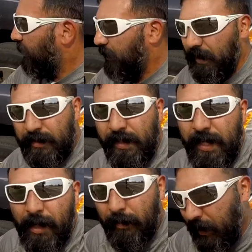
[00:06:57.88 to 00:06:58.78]
Let's see
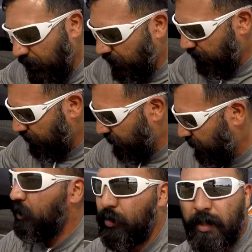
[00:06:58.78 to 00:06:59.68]
how many uh,
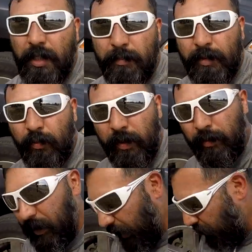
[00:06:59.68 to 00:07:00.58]
shrubs we
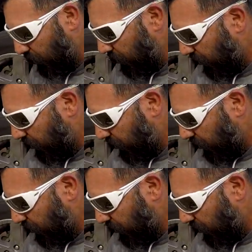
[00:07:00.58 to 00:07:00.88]
were able to